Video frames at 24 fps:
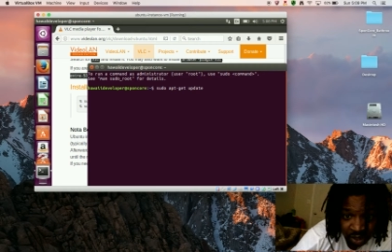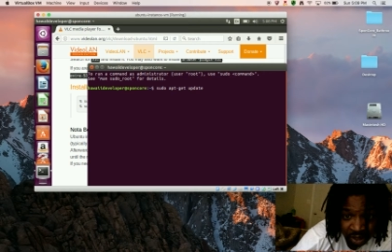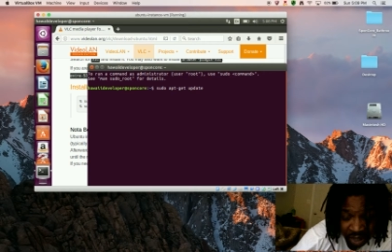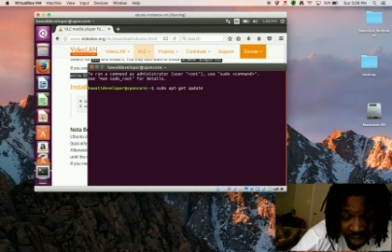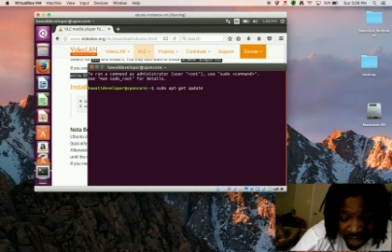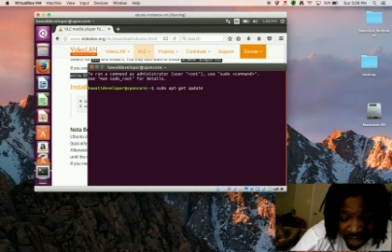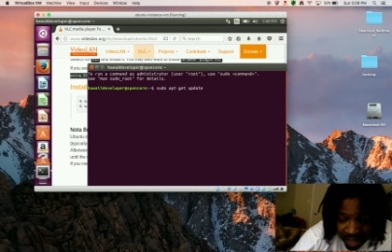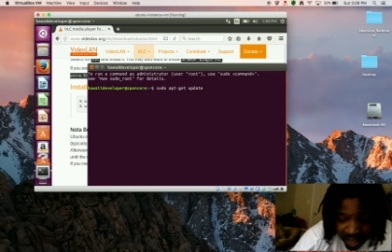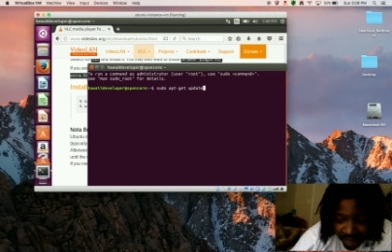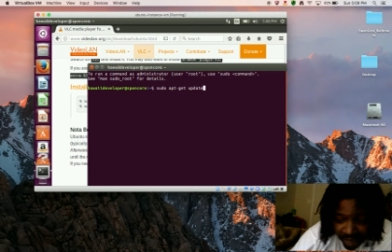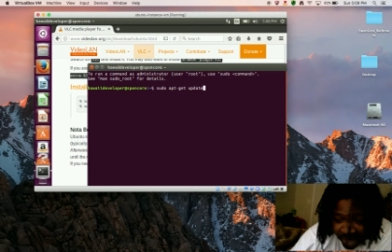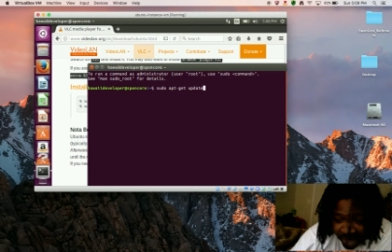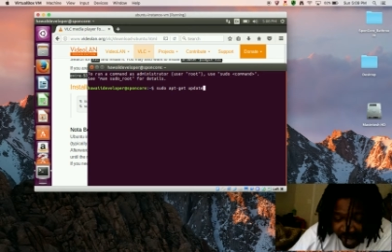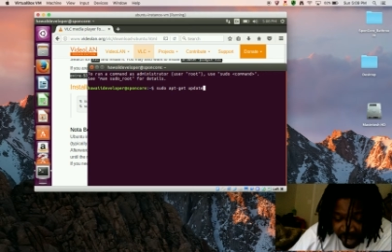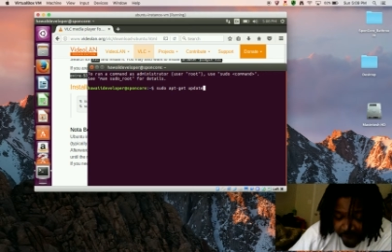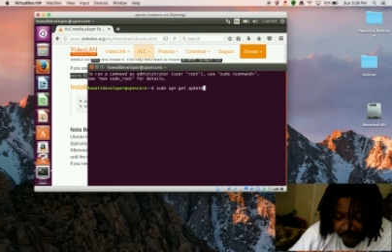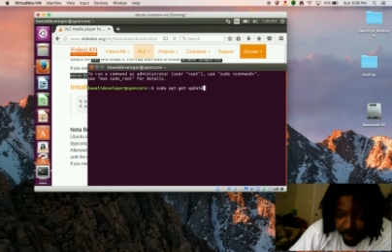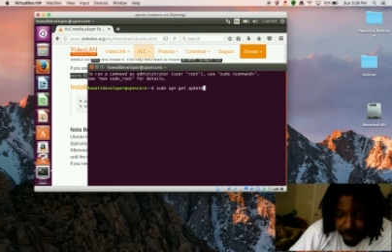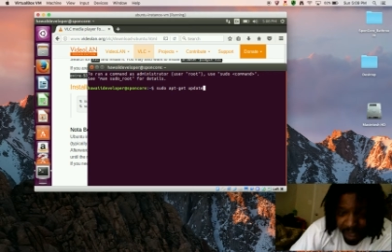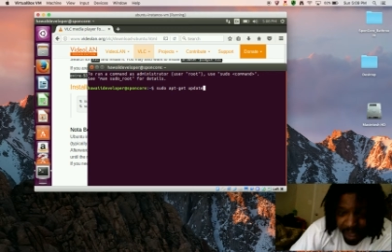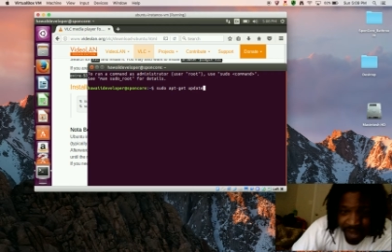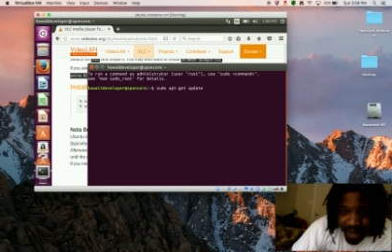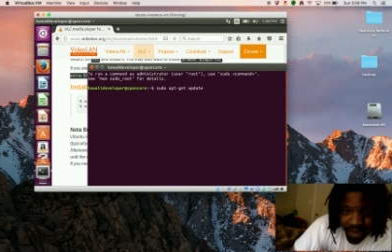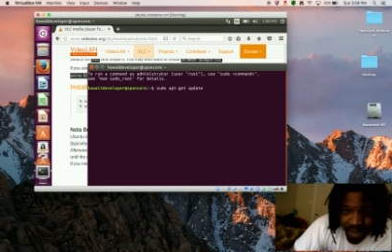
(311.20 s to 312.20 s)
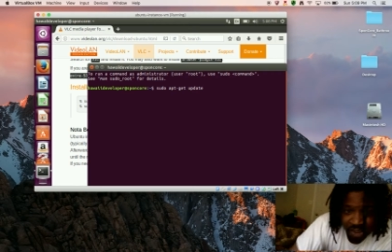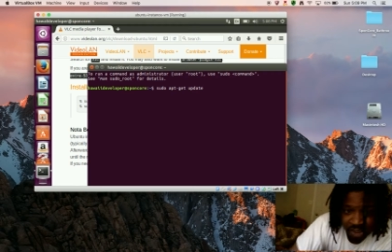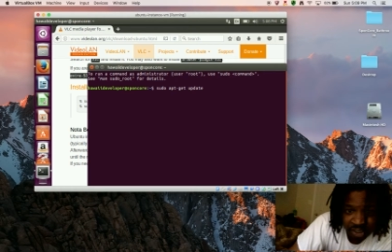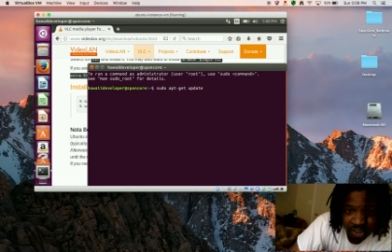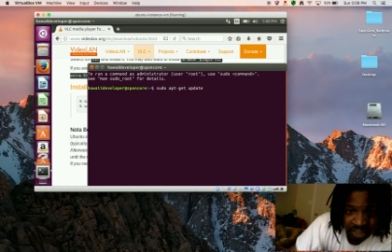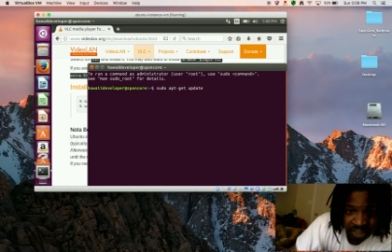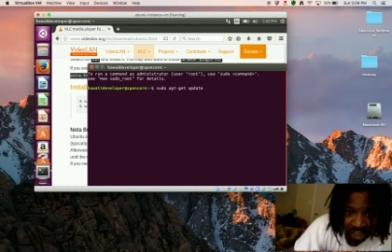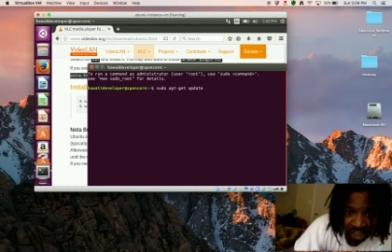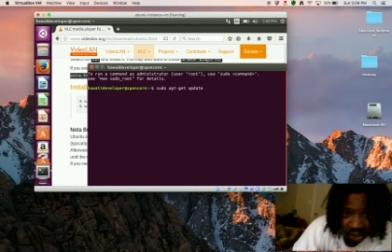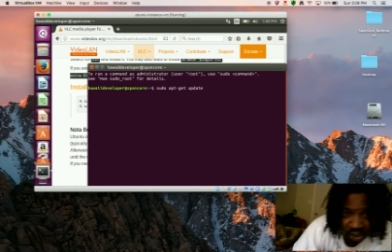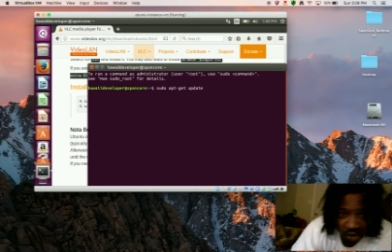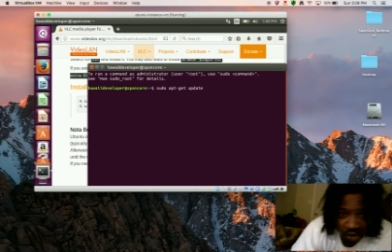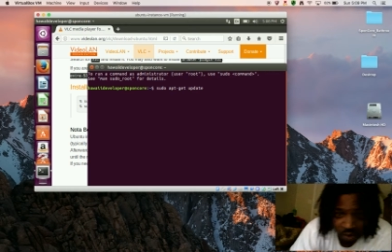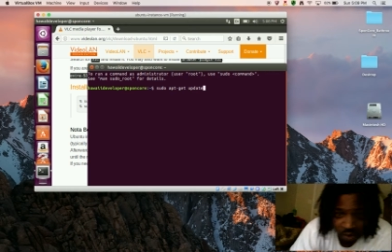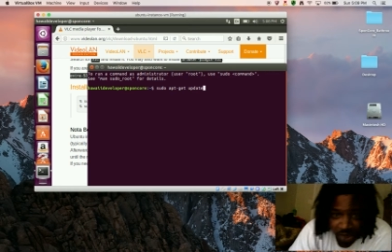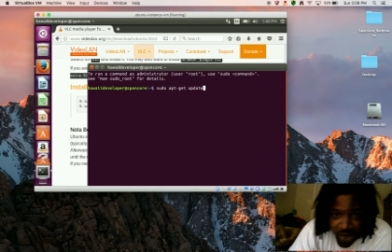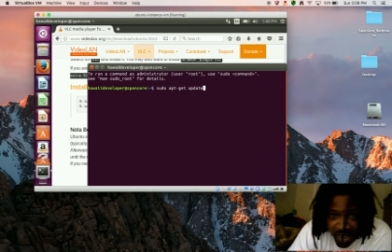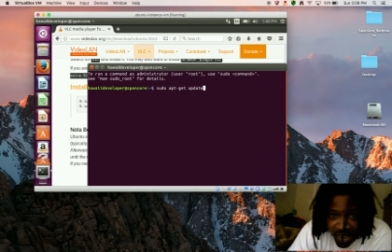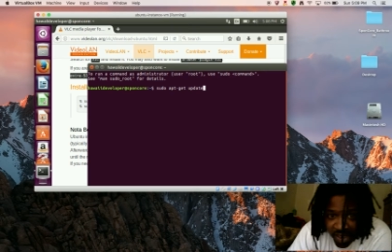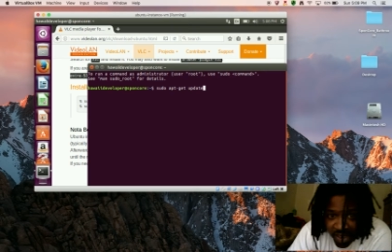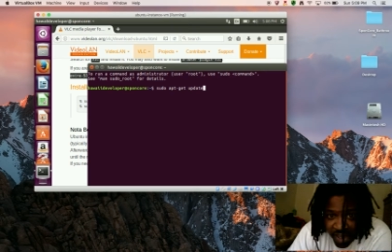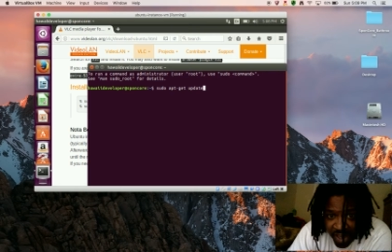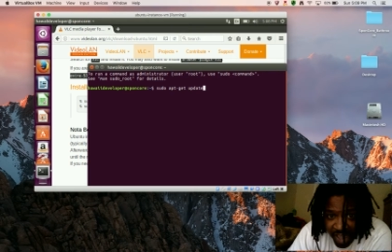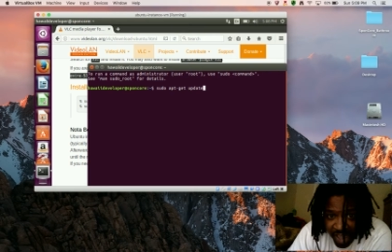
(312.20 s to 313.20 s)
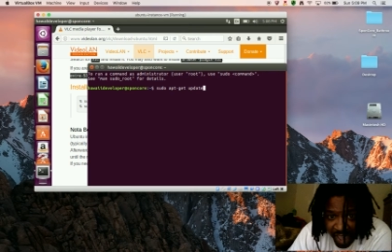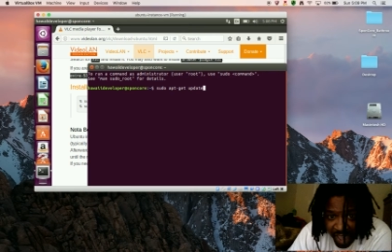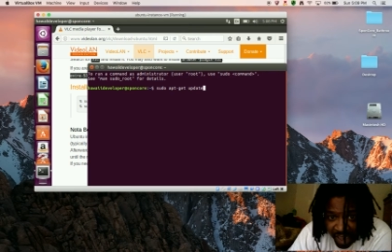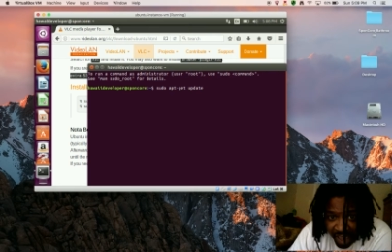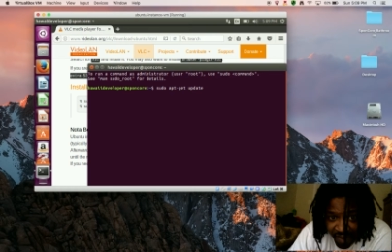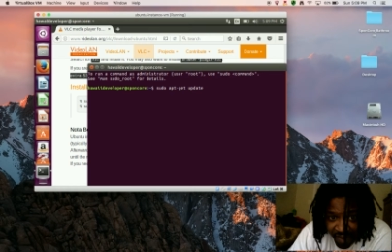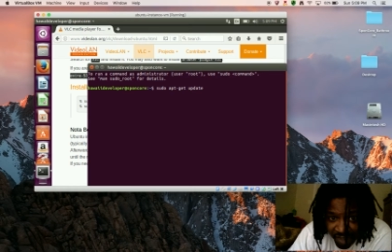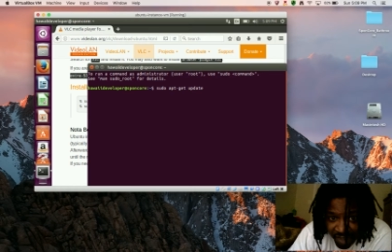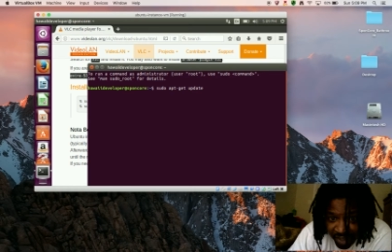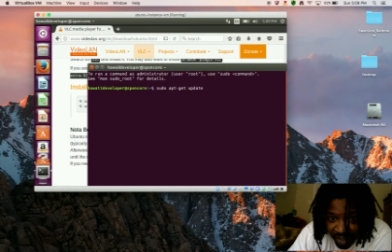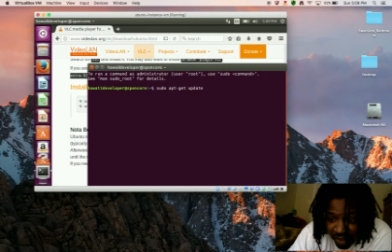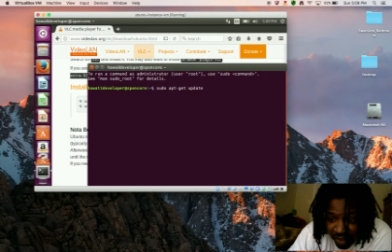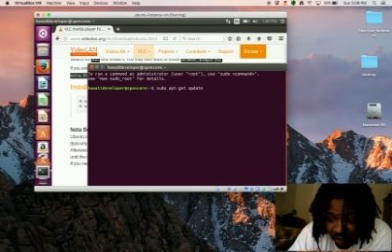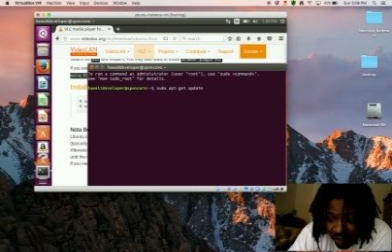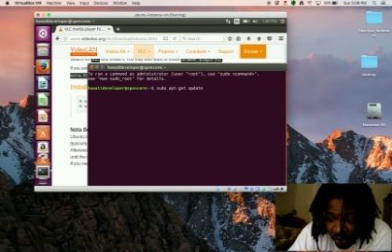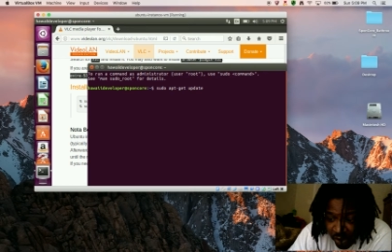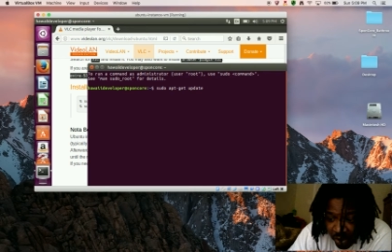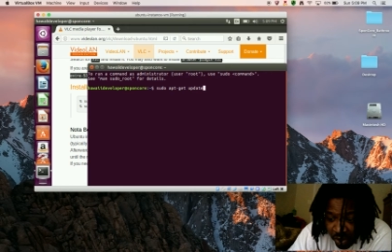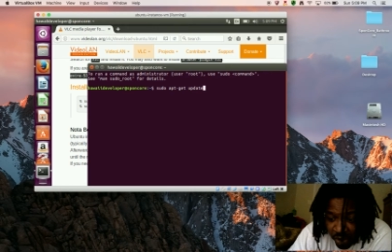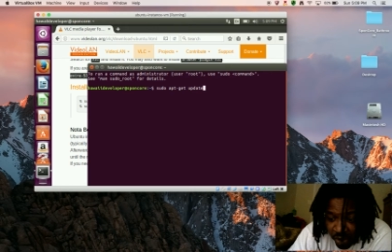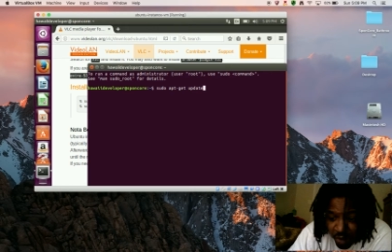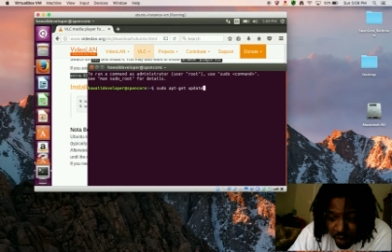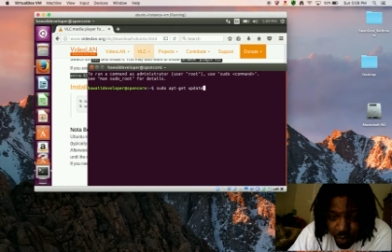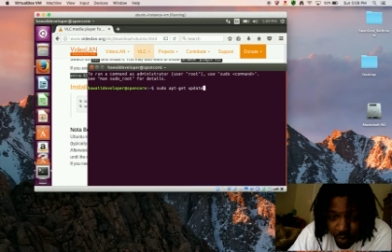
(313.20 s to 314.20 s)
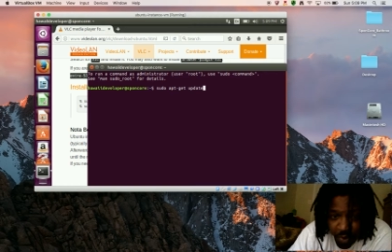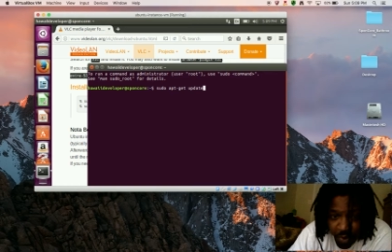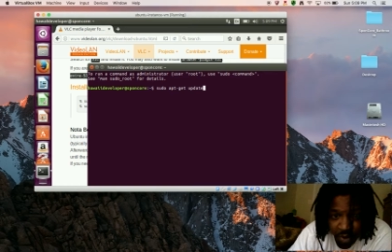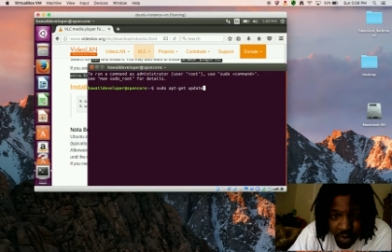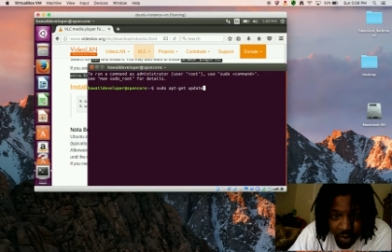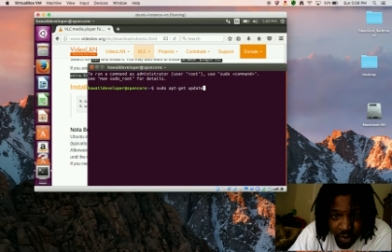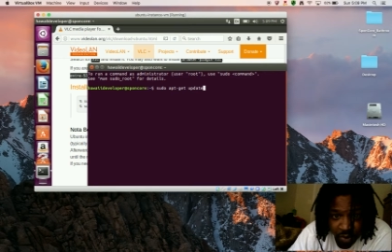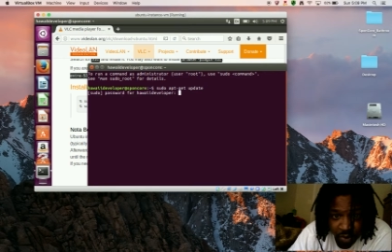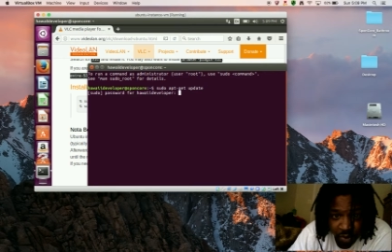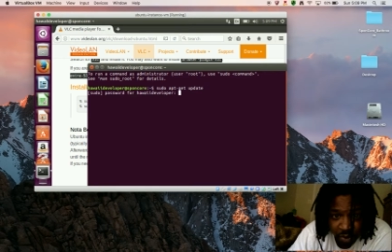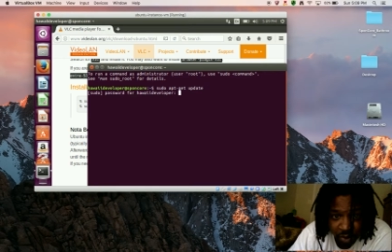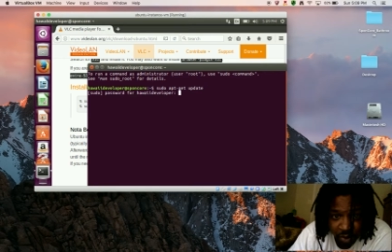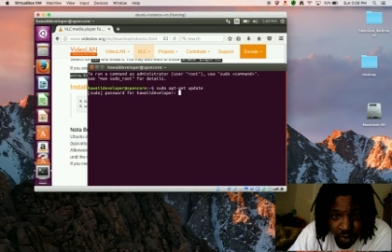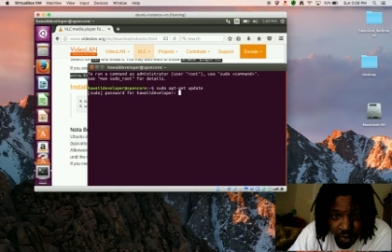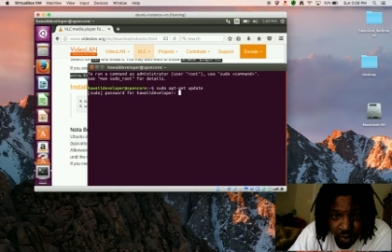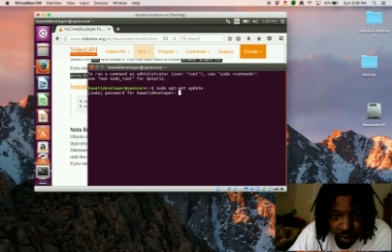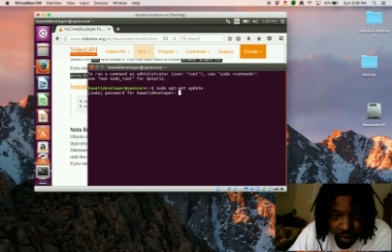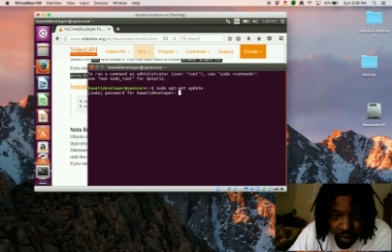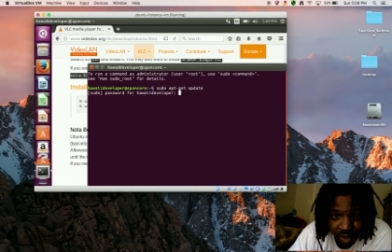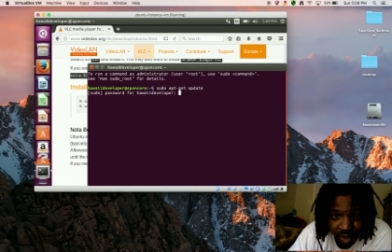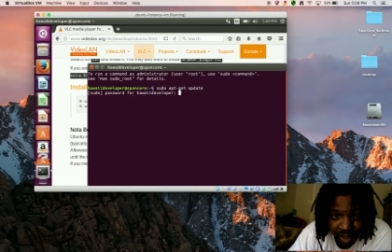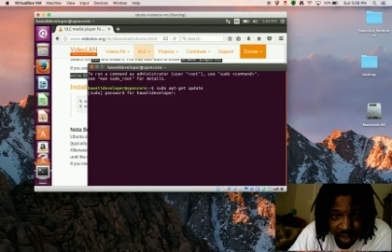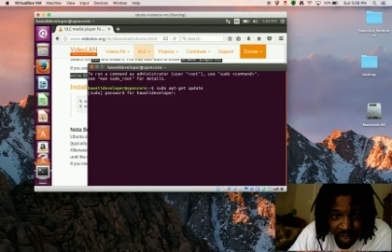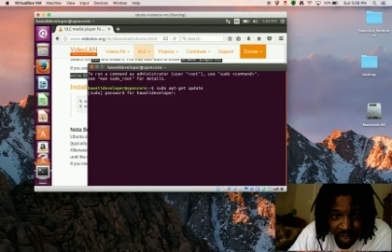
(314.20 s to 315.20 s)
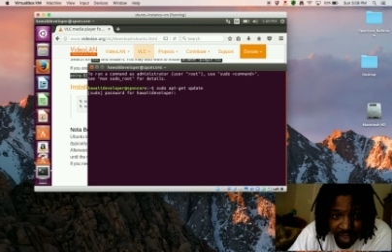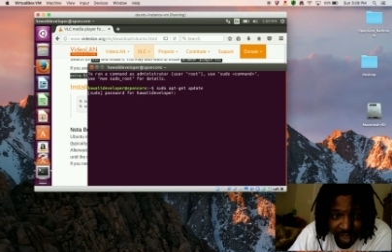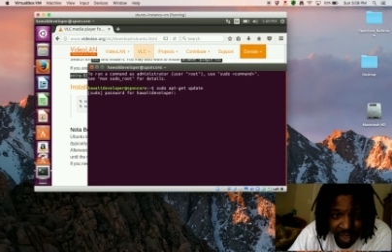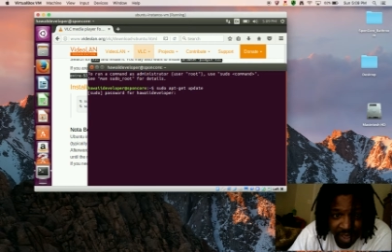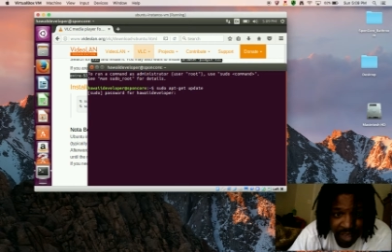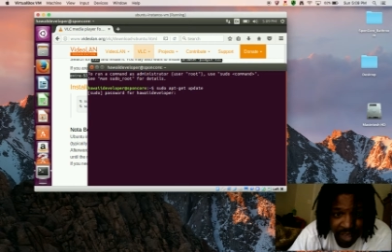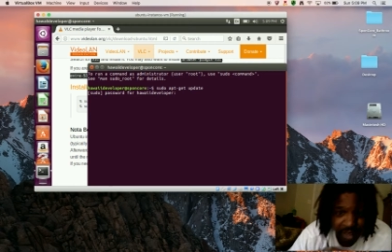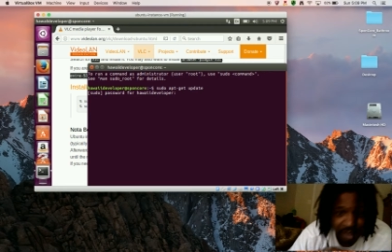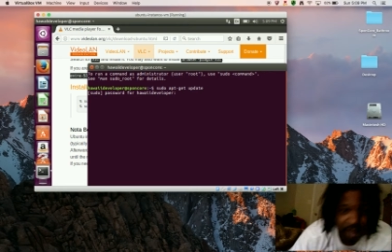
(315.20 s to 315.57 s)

and any packages that you need to have installed. So we're gonna do sudo that,